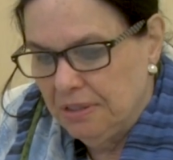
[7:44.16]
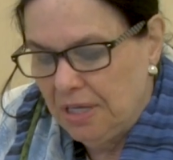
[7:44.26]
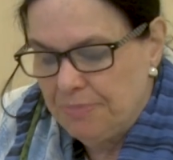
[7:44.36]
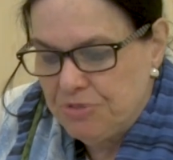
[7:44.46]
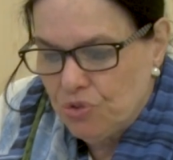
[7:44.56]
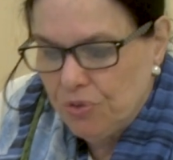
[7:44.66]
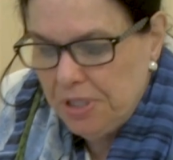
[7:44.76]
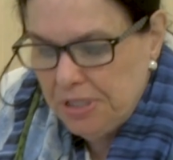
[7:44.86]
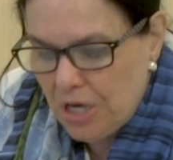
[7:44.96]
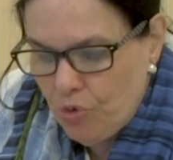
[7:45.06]
I'm
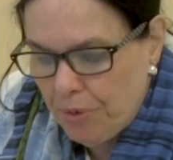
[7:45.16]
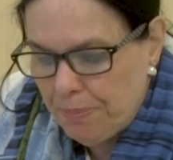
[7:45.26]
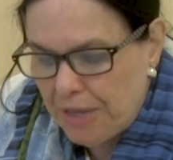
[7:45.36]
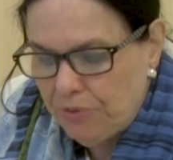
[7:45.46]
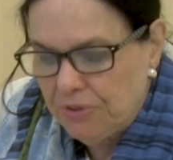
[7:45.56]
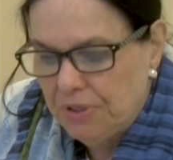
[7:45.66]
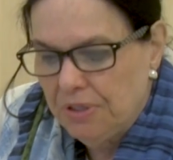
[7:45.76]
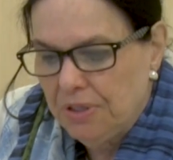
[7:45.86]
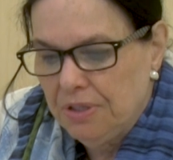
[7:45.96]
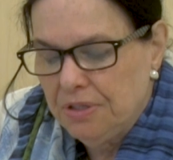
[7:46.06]
talking now about
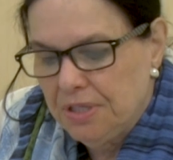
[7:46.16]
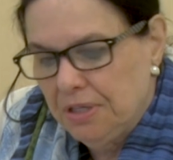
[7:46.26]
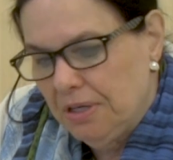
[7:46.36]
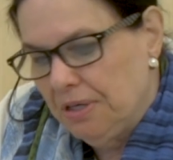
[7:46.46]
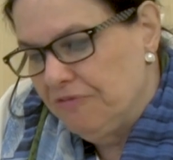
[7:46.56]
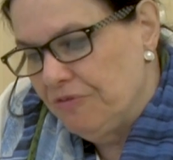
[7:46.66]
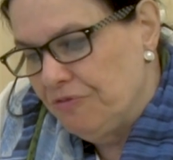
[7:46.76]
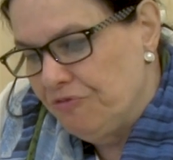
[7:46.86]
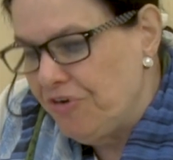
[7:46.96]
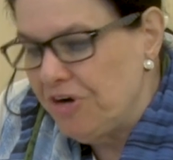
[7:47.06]
the
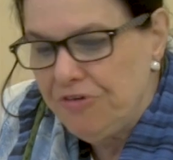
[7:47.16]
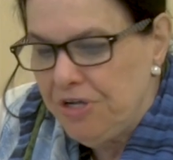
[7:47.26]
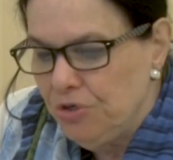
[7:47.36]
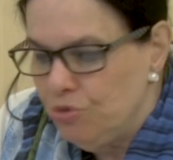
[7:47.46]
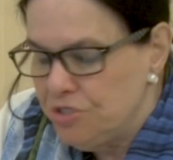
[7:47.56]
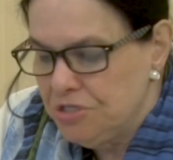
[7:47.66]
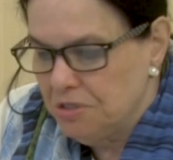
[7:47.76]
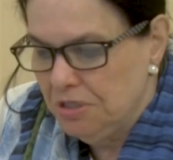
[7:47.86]
very good